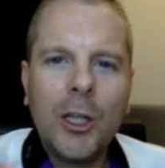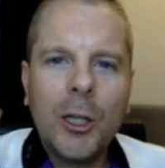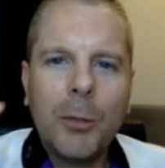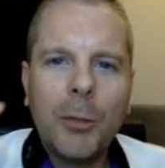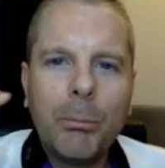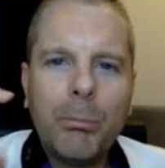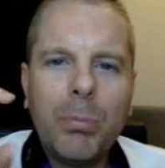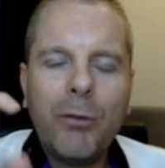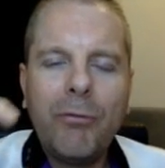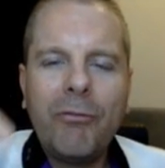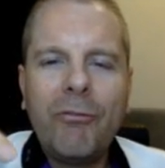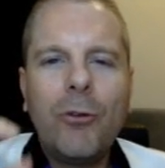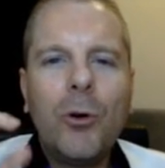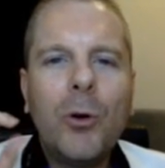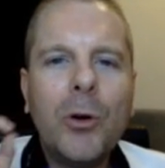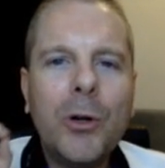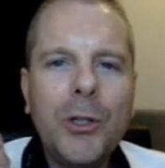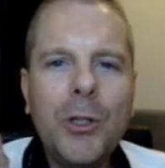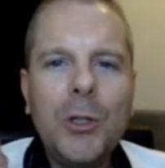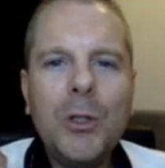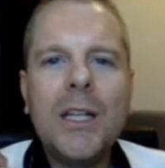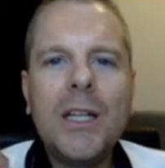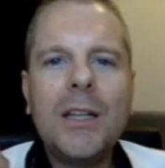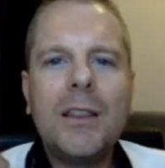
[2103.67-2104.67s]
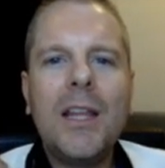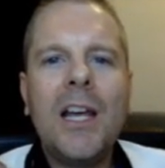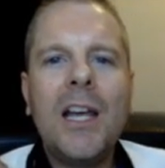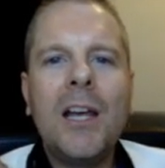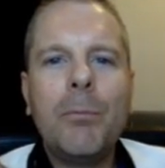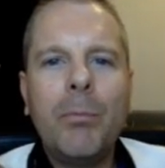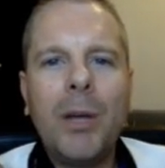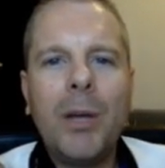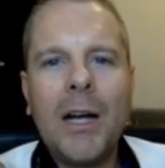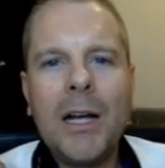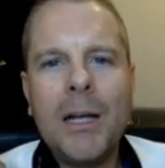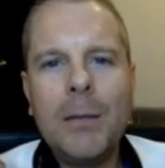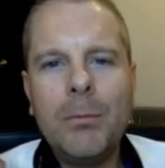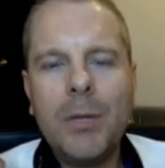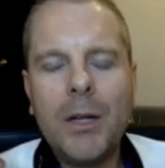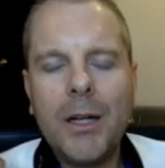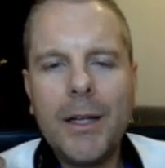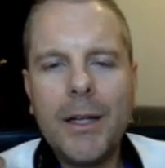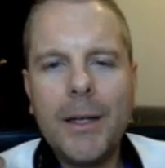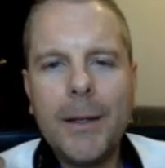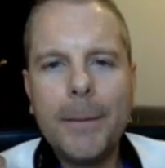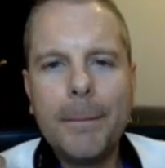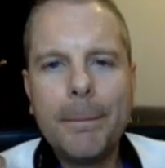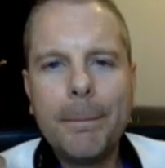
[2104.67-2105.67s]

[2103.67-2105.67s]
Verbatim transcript: before you hit that buy button.